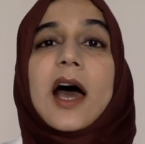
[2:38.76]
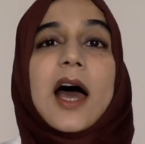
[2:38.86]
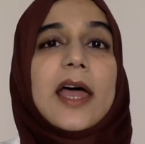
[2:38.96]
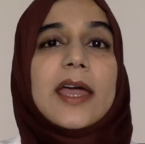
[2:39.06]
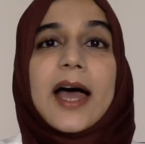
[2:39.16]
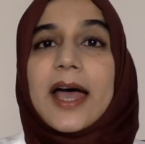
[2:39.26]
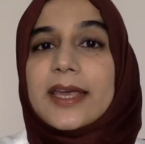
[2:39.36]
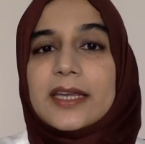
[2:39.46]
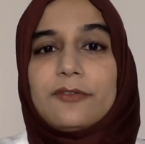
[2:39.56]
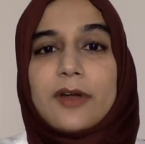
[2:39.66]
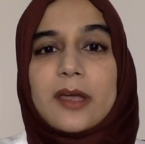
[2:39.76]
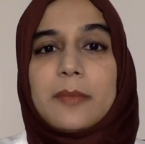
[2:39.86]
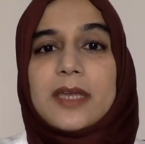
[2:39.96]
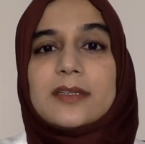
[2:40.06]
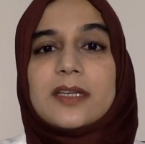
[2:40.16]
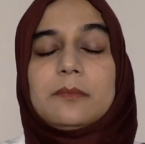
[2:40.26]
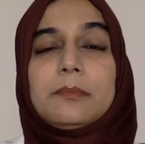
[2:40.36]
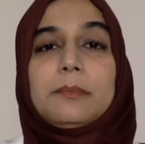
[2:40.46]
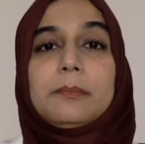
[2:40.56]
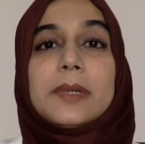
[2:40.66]
I highly recommend it.
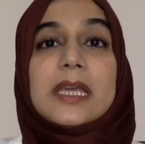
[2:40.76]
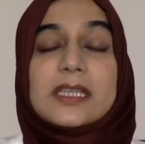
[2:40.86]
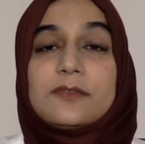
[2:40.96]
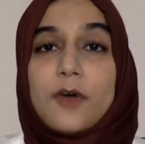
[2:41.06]
Please